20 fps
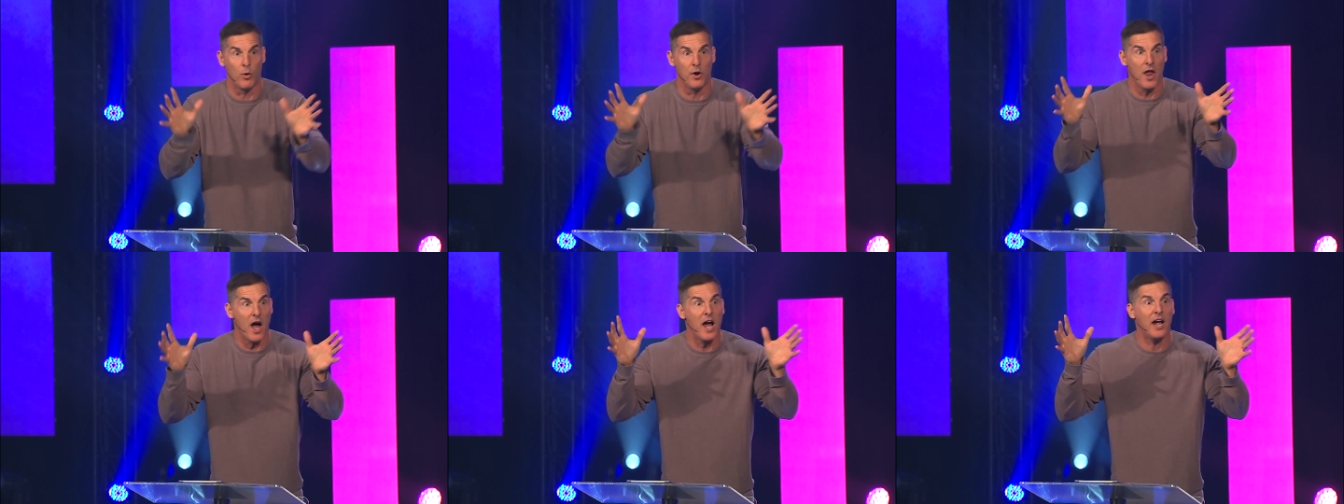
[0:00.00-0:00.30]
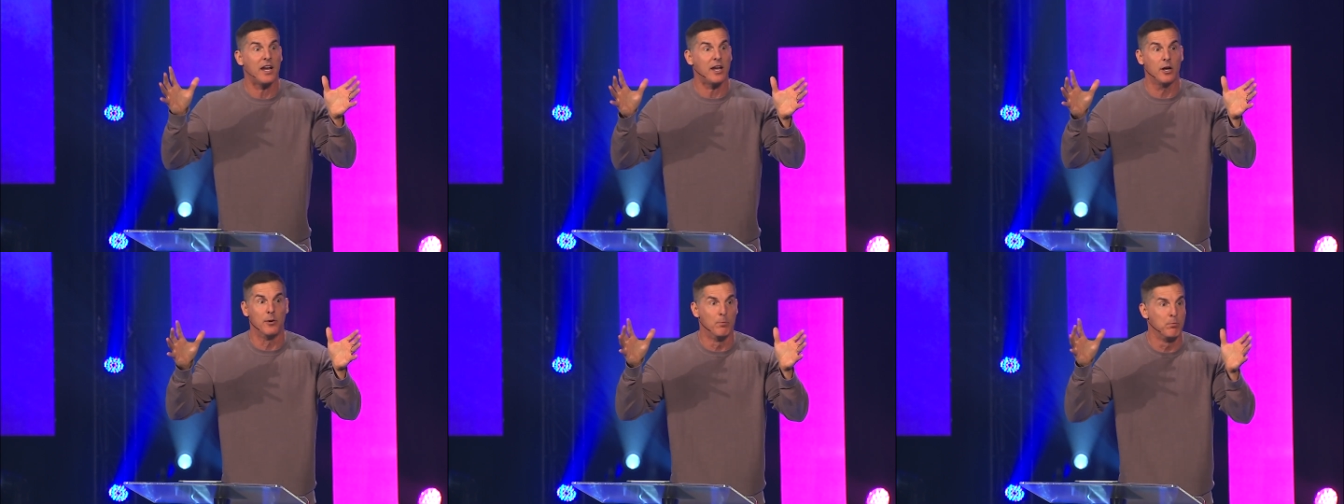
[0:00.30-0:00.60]
We're
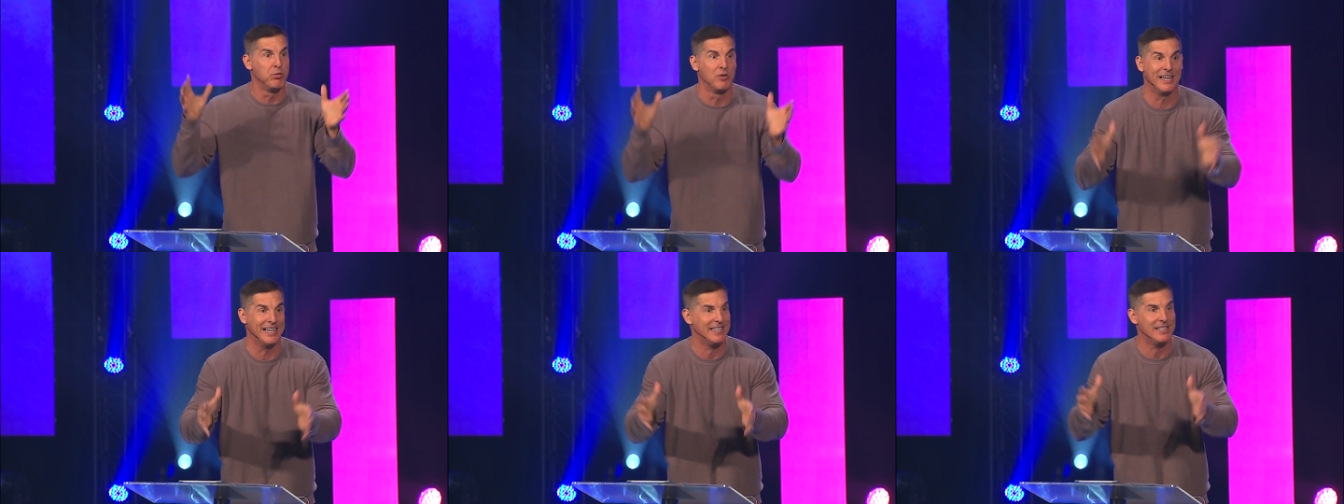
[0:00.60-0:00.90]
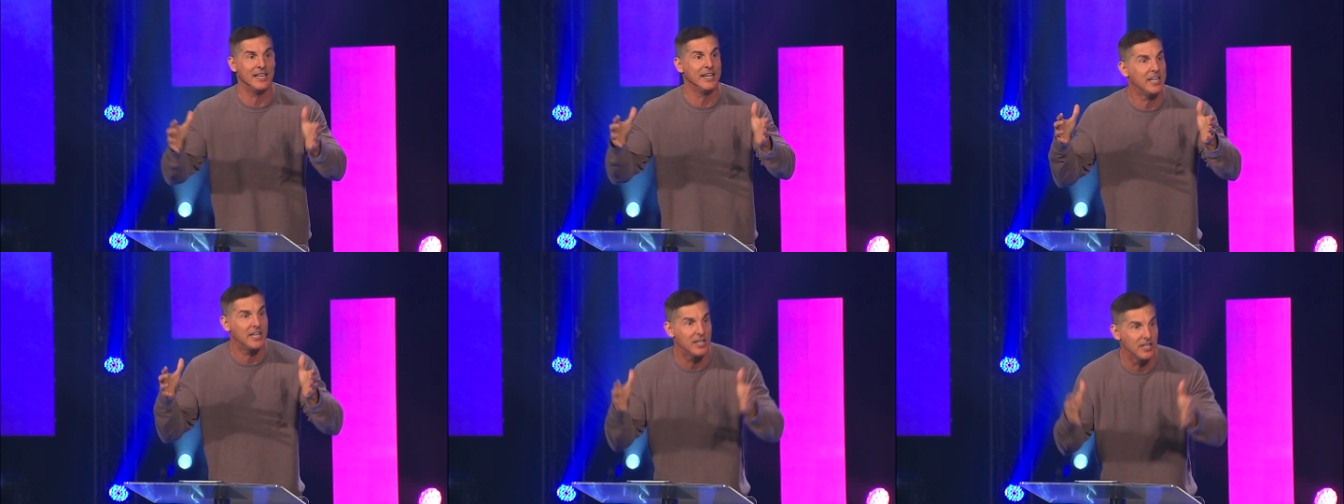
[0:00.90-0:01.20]
not
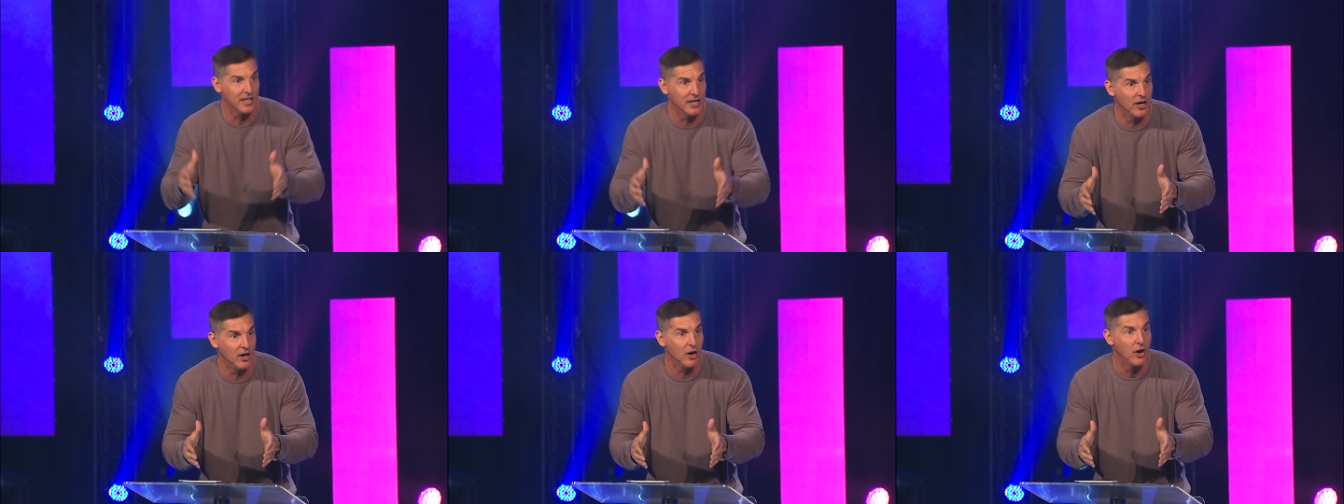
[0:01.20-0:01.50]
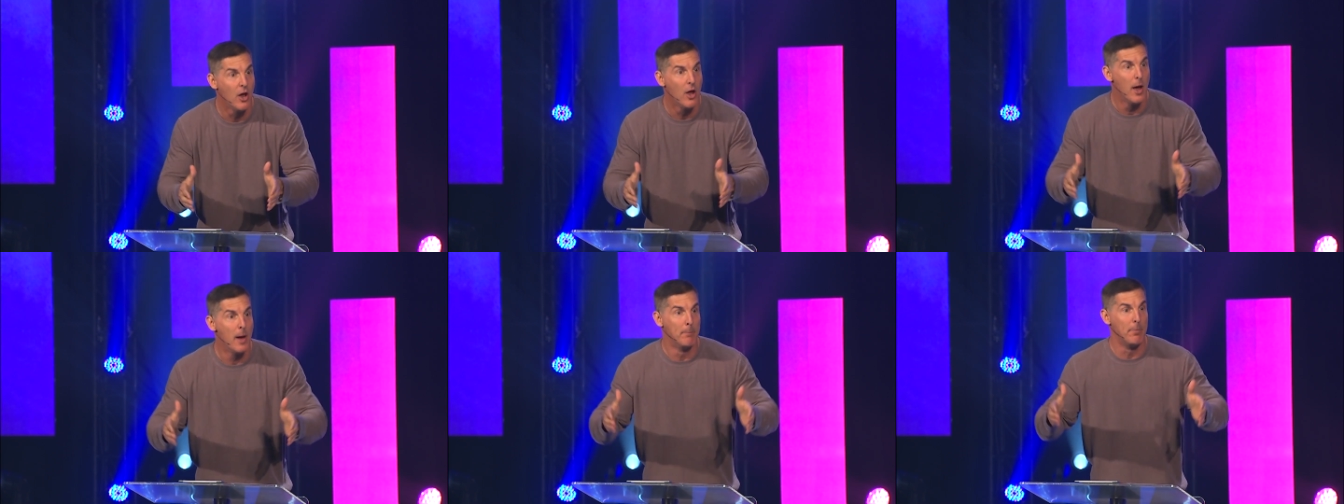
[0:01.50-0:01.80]
completely clear,
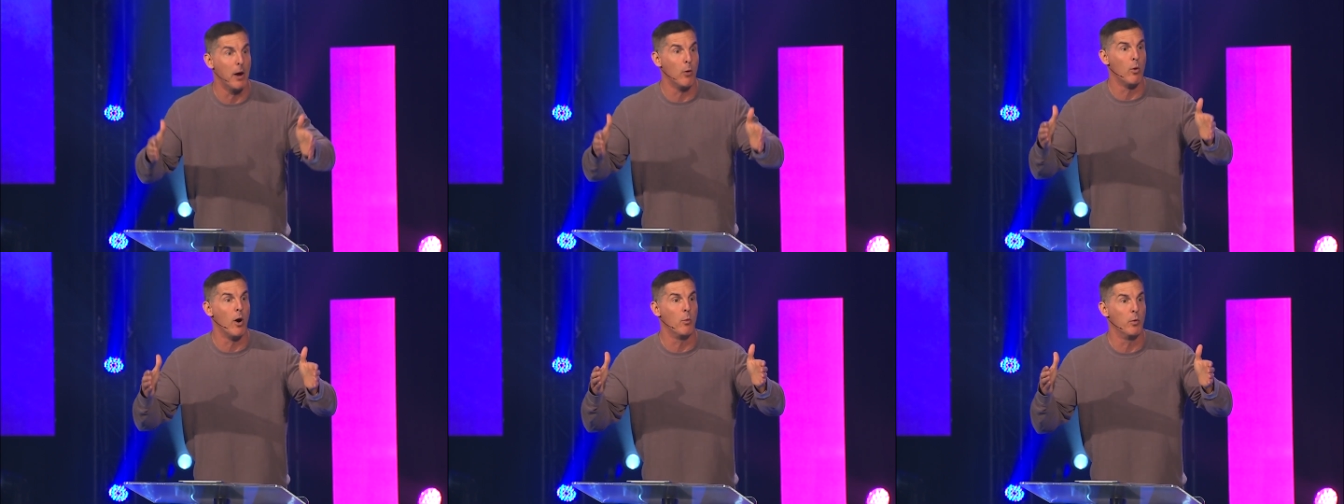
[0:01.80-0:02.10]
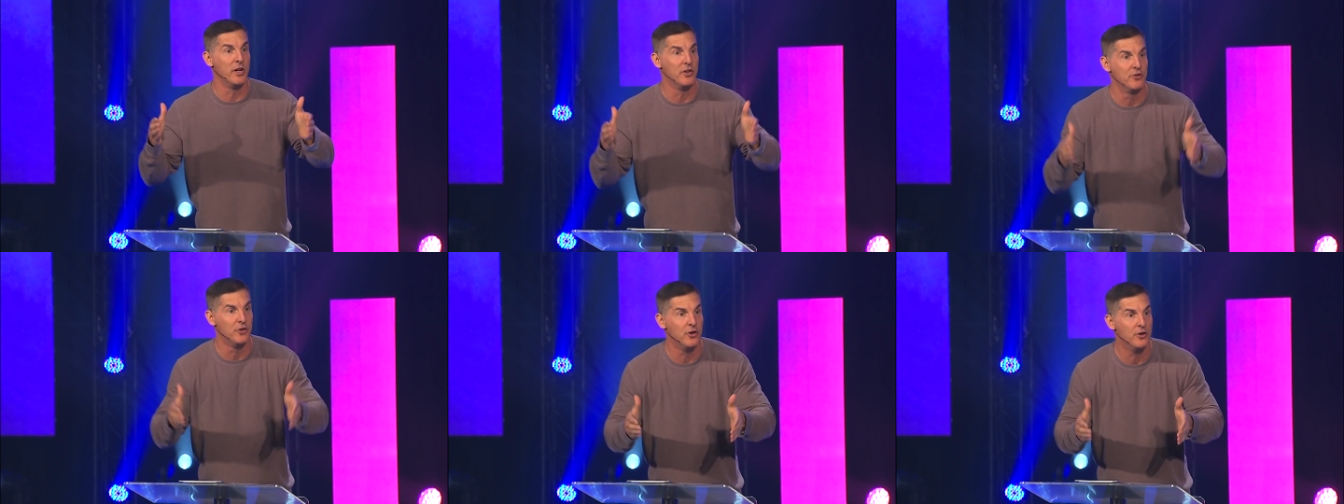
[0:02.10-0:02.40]
but what
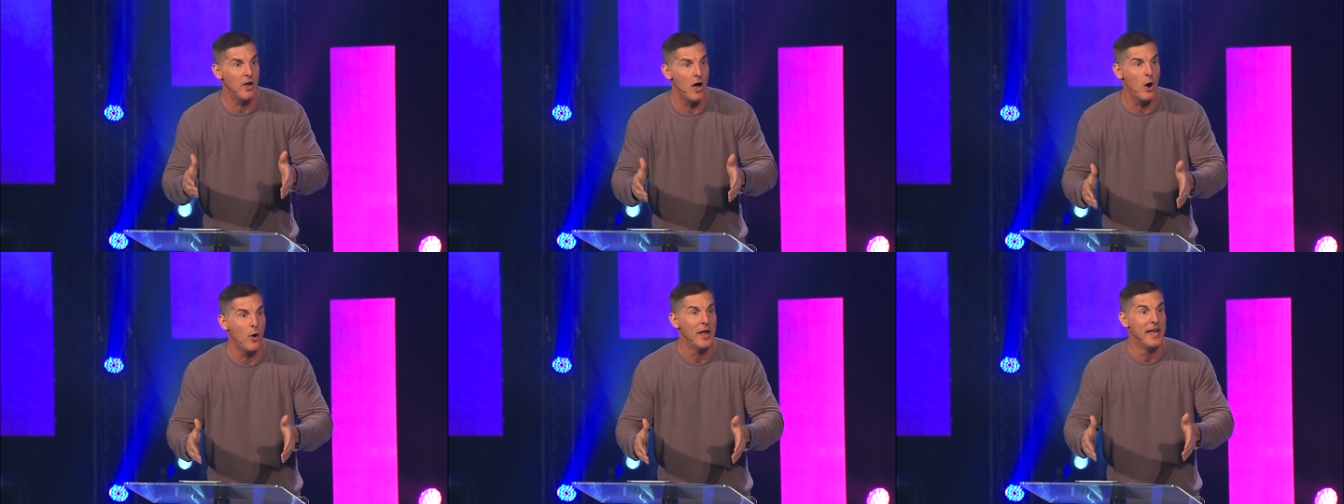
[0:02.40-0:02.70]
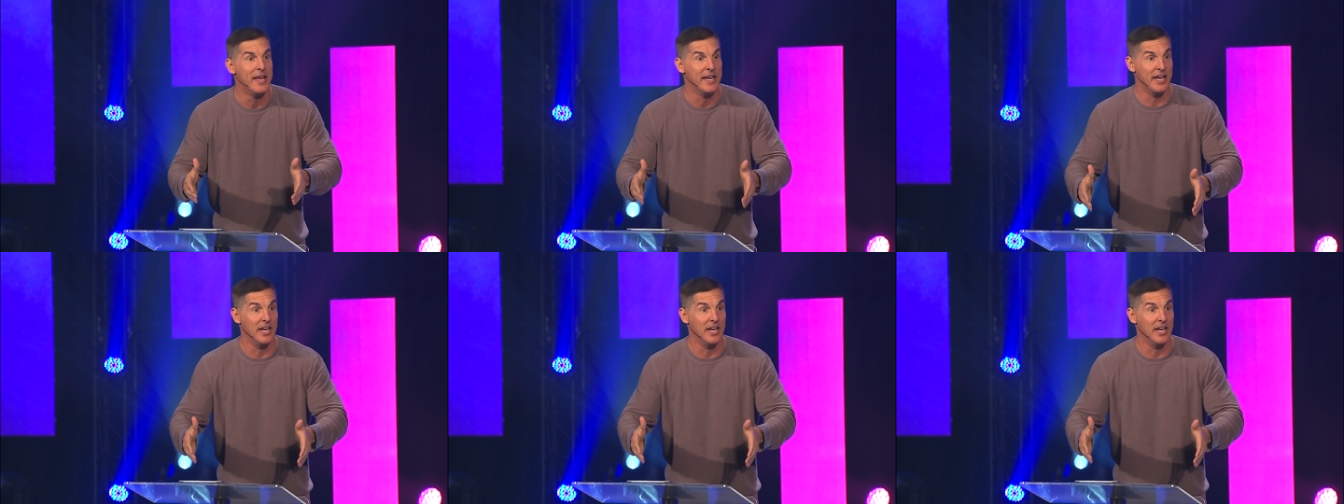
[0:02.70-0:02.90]
we do know